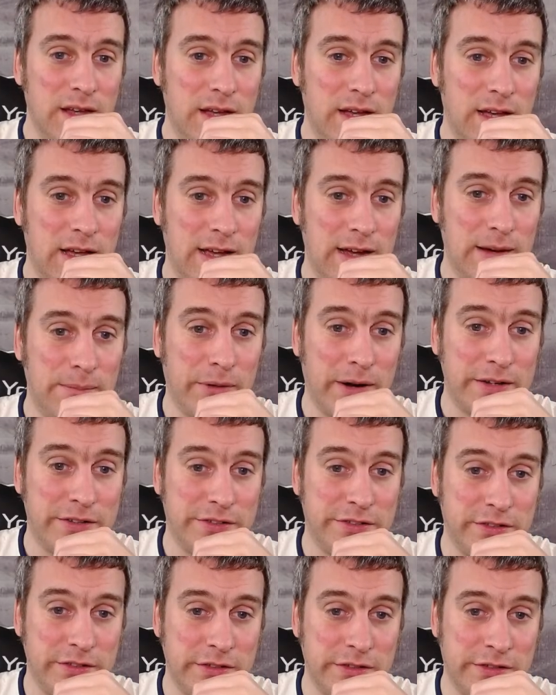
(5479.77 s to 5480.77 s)

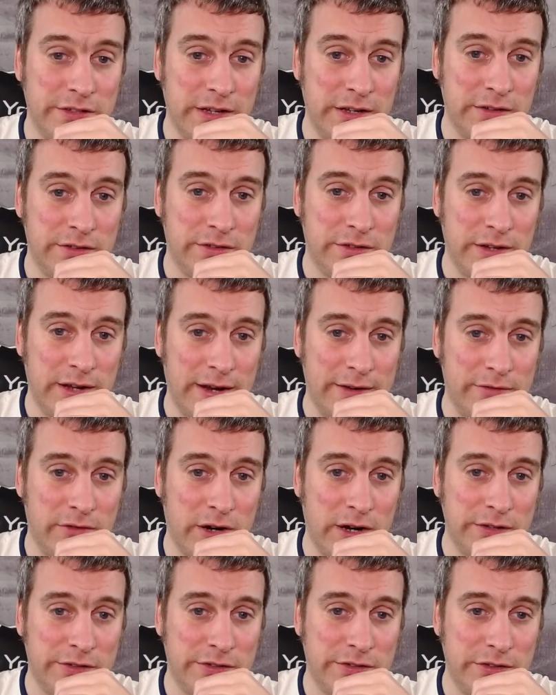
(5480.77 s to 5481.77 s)
Bradster says
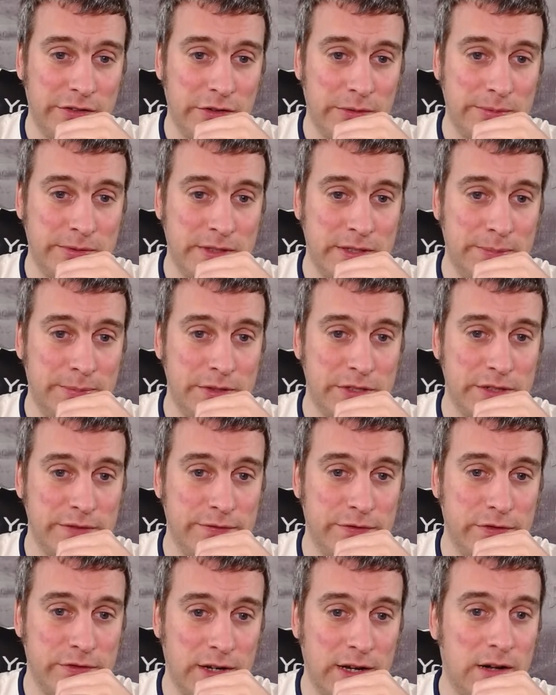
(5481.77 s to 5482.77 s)
Rice is obviously pushing
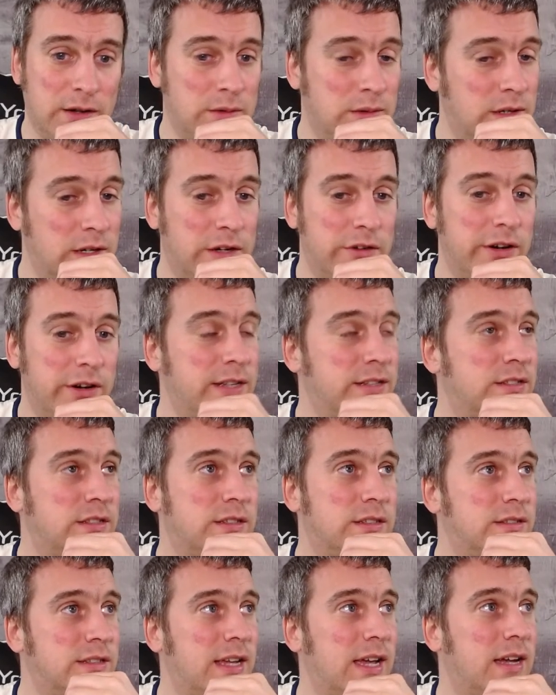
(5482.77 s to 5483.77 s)
for a goal. Agreed.
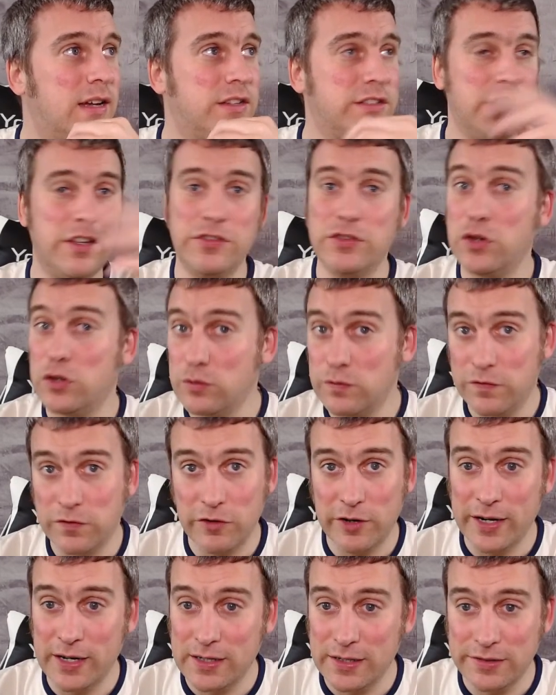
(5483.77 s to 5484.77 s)
Yeah, because he scored for
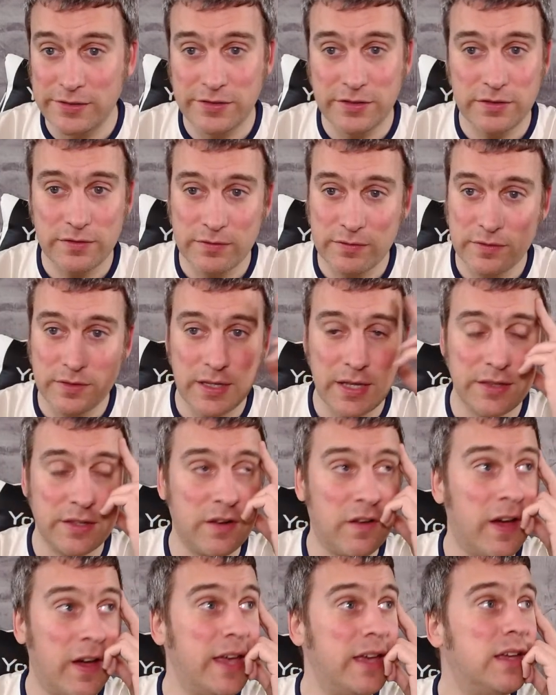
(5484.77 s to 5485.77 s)
England the other
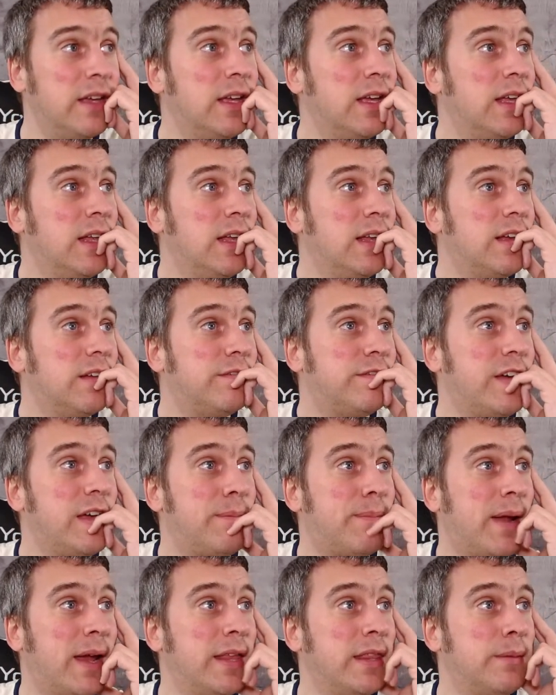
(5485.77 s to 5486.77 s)
night. Fair
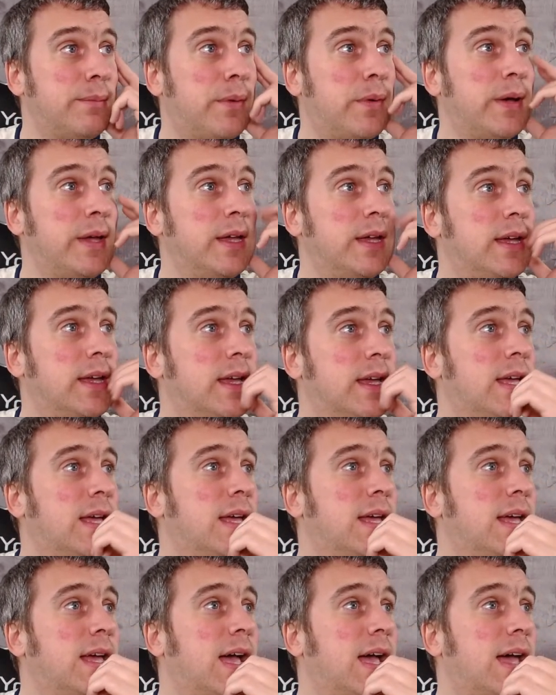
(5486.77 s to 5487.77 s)
play to the boy.
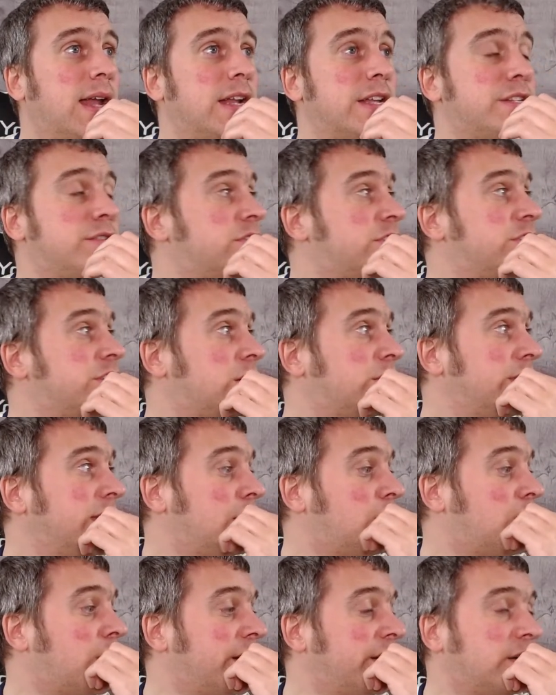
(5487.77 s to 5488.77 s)
As a result, yeah,
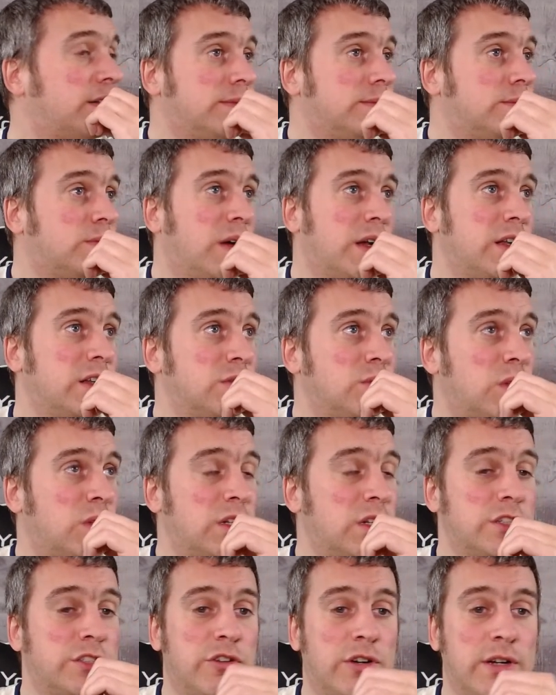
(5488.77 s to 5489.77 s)
why not? Why
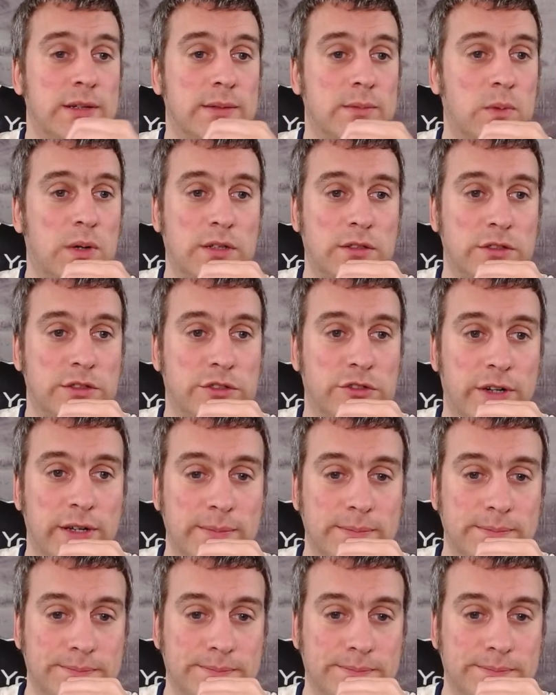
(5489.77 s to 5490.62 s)
not try it? Why not try it?